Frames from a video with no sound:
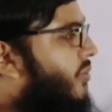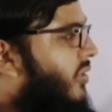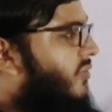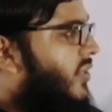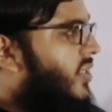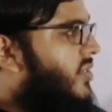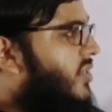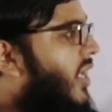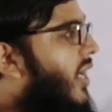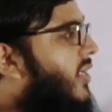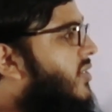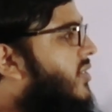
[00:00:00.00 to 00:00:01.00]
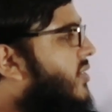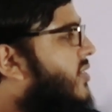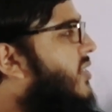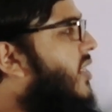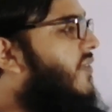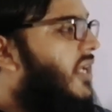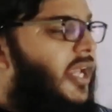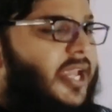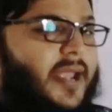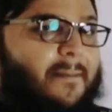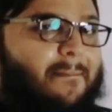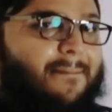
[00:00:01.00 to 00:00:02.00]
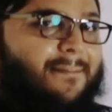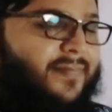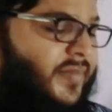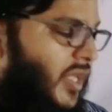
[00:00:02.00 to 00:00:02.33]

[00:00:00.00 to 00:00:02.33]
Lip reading: breakfast at 7 a.m.